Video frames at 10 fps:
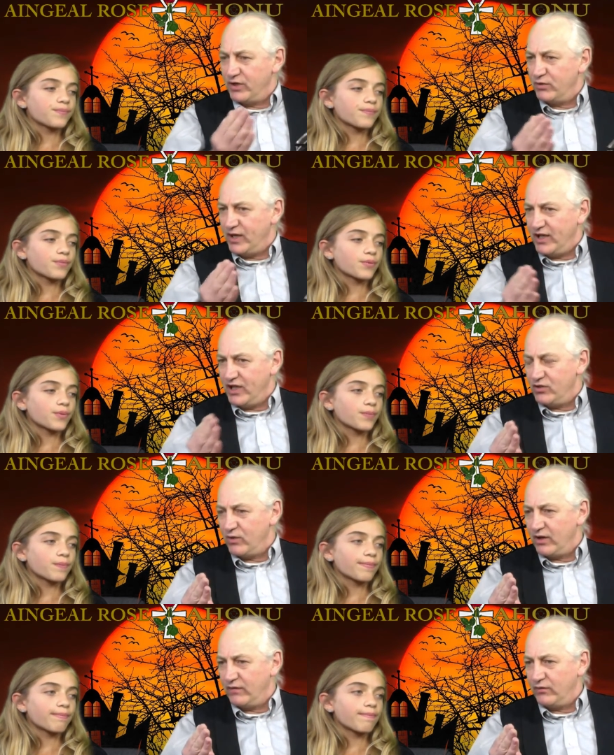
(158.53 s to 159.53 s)
Speaker 1: between each
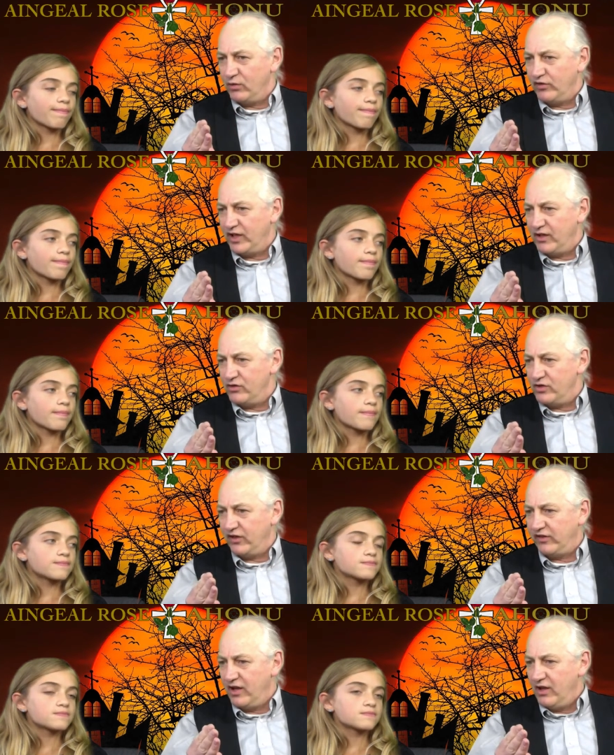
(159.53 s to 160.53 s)
one of those
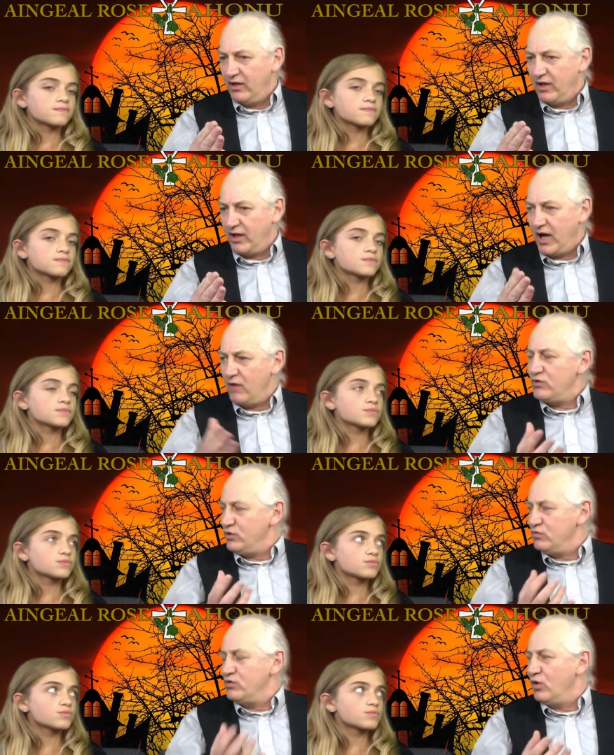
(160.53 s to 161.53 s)
energies? Uh, how
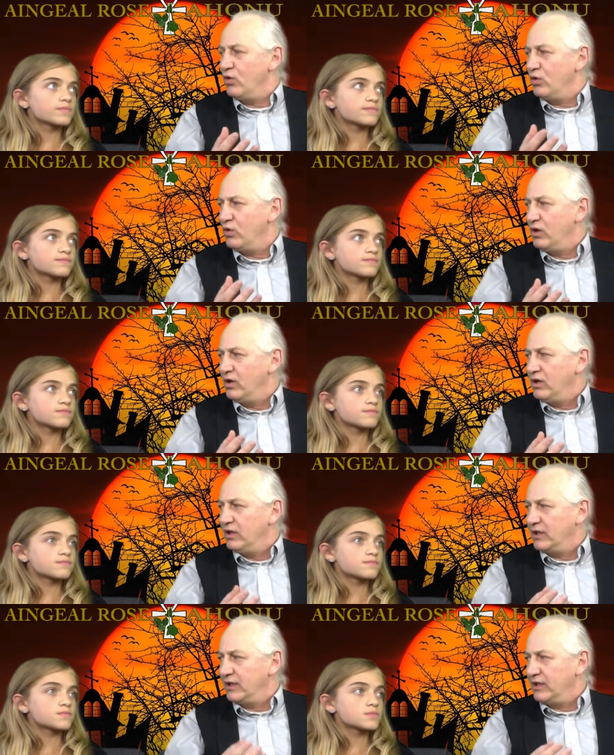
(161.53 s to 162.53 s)
do you know
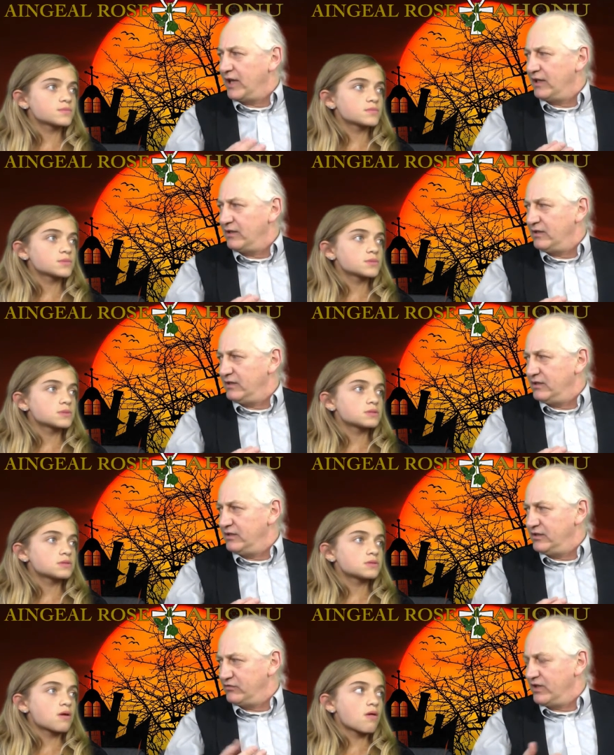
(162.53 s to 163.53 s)
that that
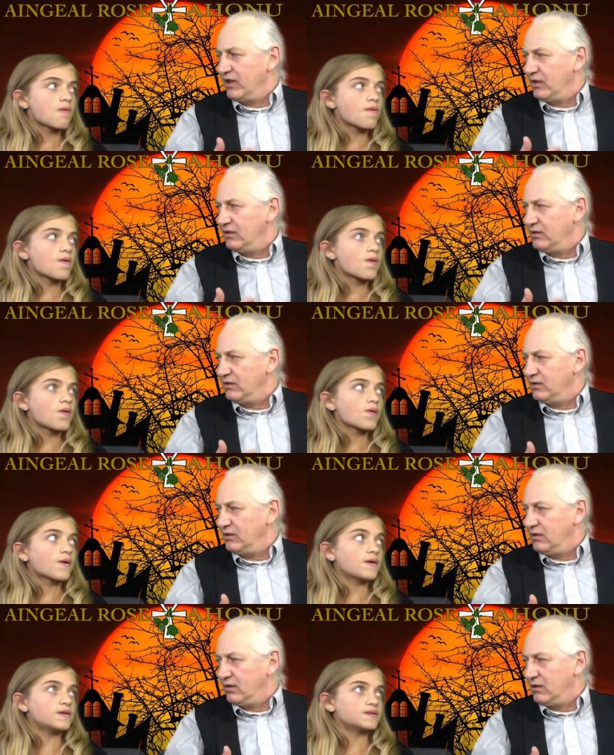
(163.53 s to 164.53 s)
is real?
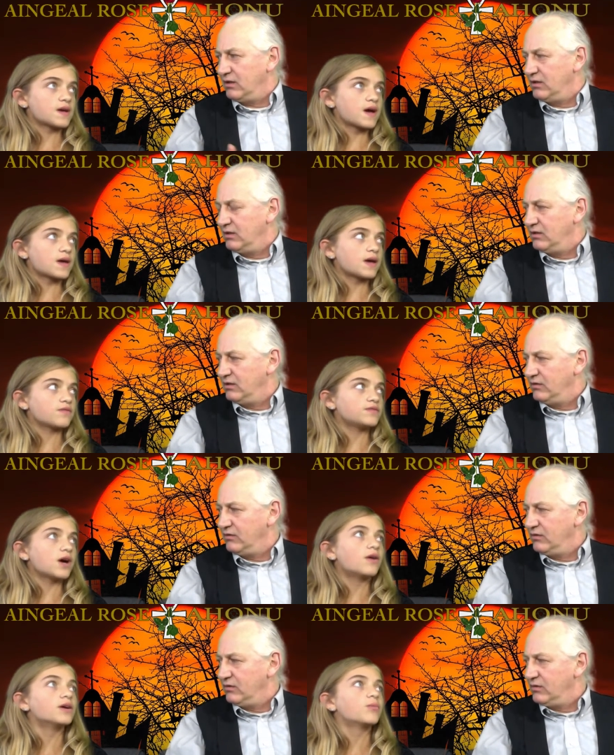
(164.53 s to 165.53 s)
Speaker 2: because I have
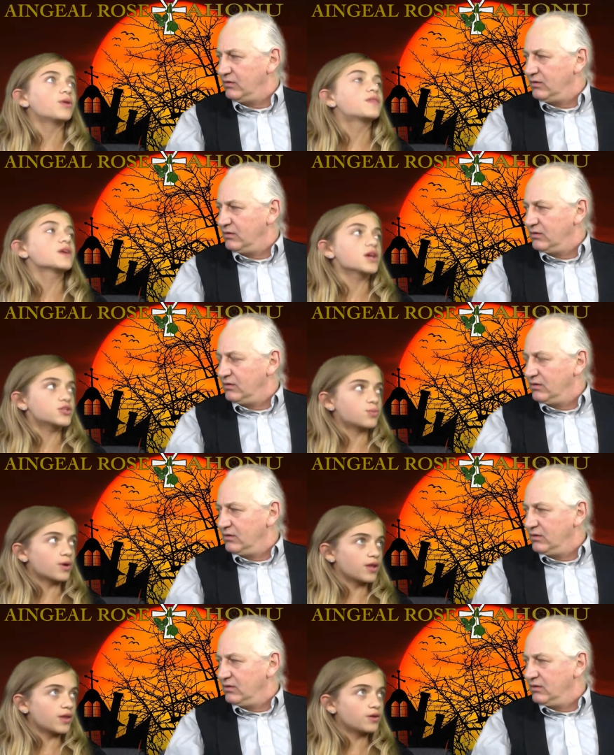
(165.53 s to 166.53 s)
dealt with each
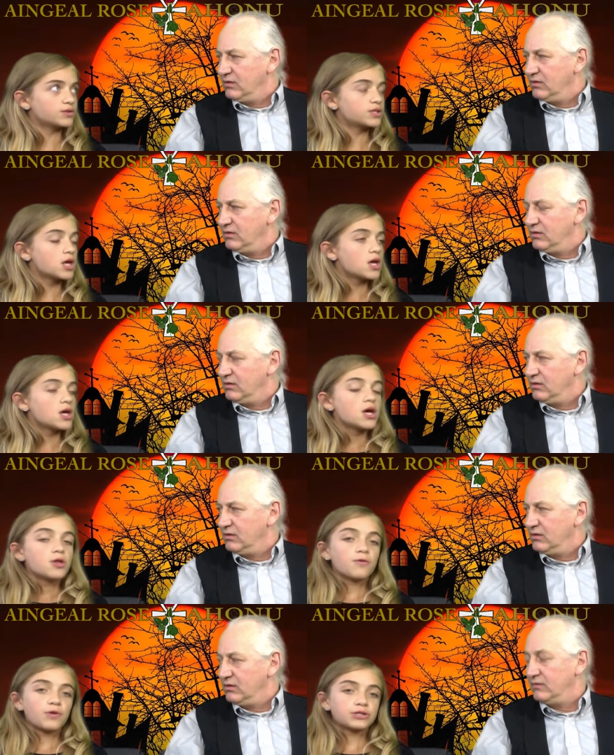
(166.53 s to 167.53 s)
one of those.
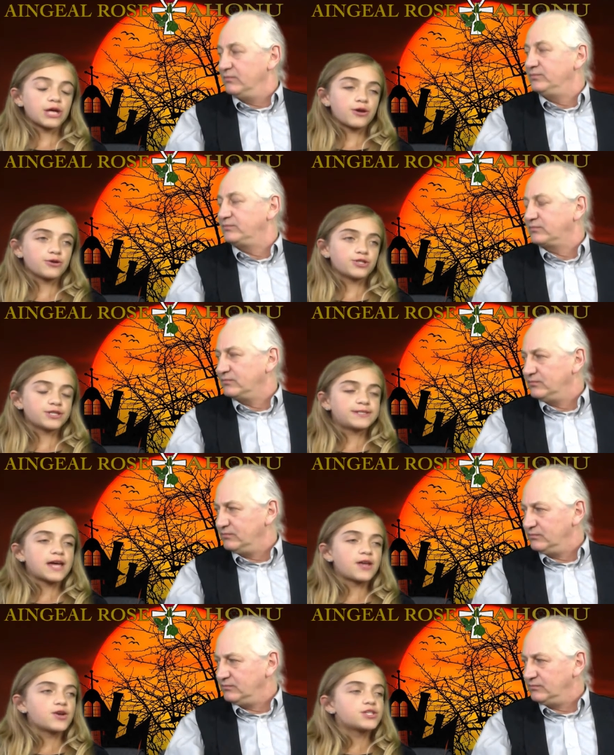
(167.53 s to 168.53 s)
The first energy is
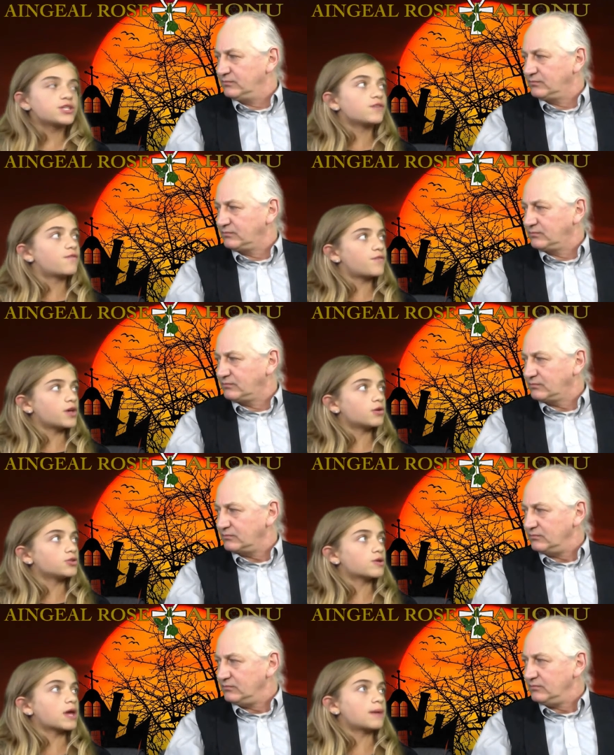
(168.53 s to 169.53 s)
the energy you
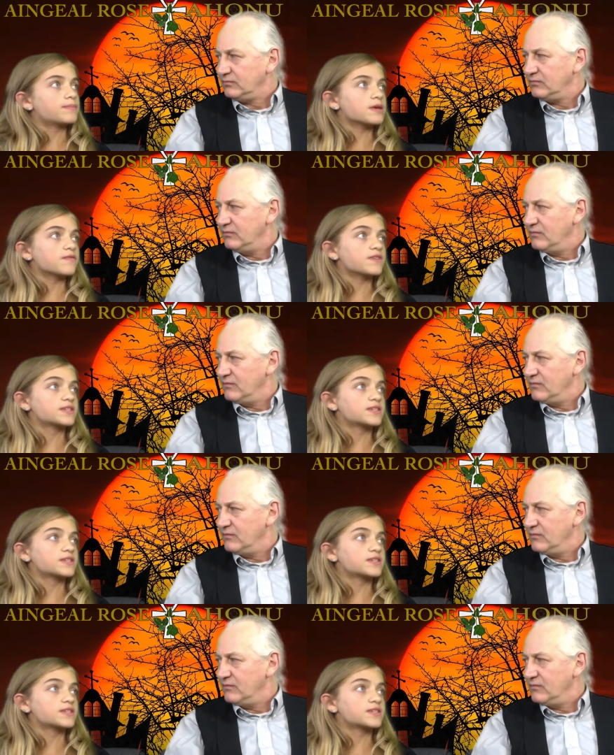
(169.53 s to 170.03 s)
feel. You can't be